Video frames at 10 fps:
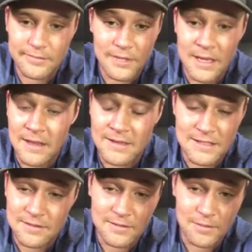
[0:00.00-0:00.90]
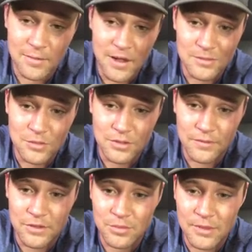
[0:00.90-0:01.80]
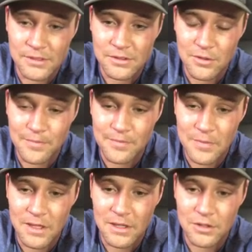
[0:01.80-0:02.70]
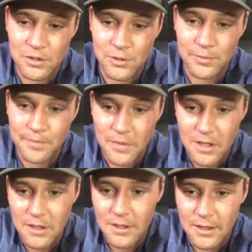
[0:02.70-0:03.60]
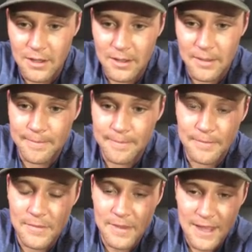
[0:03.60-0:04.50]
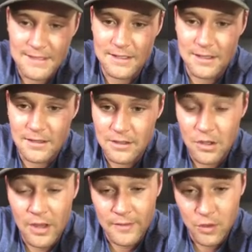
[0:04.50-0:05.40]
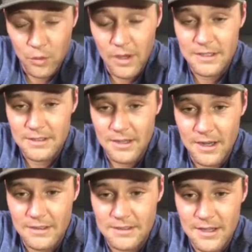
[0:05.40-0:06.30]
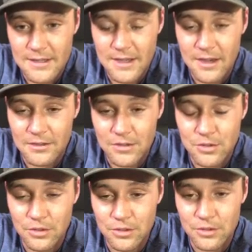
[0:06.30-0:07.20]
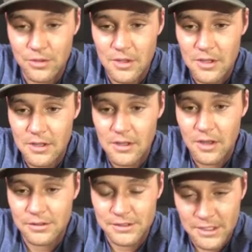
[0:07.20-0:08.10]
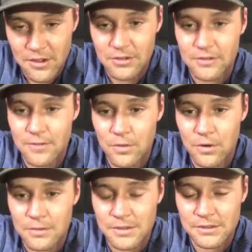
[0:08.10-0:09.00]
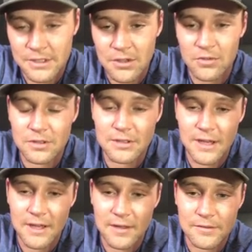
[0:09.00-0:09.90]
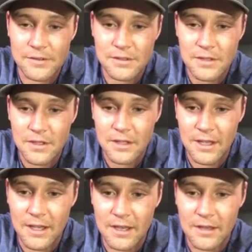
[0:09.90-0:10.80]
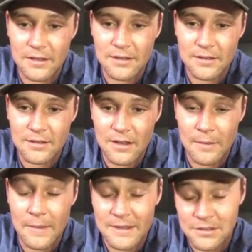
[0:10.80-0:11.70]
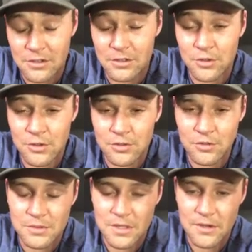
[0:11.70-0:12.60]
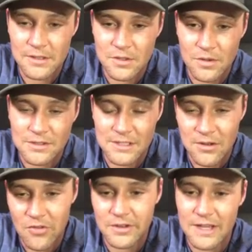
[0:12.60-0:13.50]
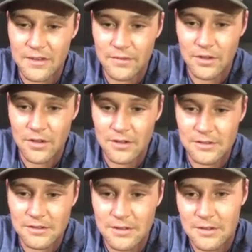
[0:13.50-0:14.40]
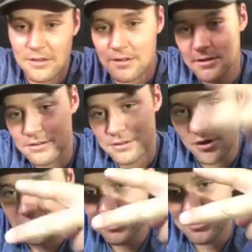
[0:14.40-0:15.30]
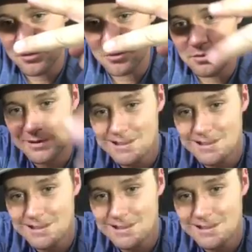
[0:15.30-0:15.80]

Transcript: any of this is possible in the first place. So thank you. That said, y'all have a great night. Take care. Toodaloo. I'll see you on the forums. I'll see you on the lives. And I'm about to start a new YouTube series, so I'll see you on the daily vlogs. Talk to you soon.